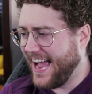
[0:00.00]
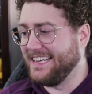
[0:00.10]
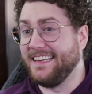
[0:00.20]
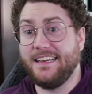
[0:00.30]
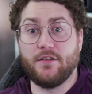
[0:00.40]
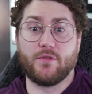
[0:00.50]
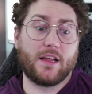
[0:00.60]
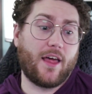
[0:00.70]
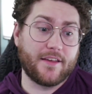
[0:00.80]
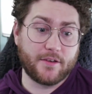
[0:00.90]
didn't
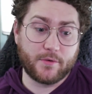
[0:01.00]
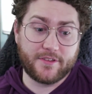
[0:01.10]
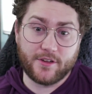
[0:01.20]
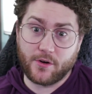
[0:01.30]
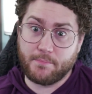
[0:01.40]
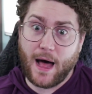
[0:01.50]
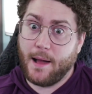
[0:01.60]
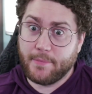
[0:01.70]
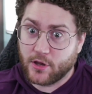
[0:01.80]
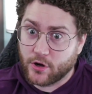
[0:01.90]
realize it was still
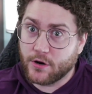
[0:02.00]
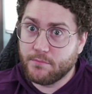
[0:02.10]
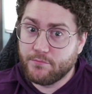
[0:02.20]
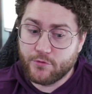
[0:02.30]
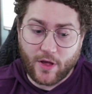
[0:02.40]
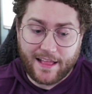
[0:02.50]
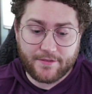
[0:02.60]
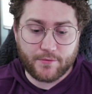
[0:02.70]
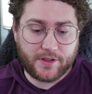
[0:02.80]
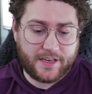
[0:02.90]
popular, so
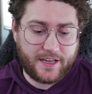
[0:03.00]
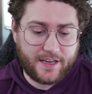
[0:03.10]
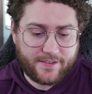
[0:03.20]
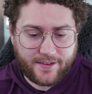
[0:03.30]
that's really neat.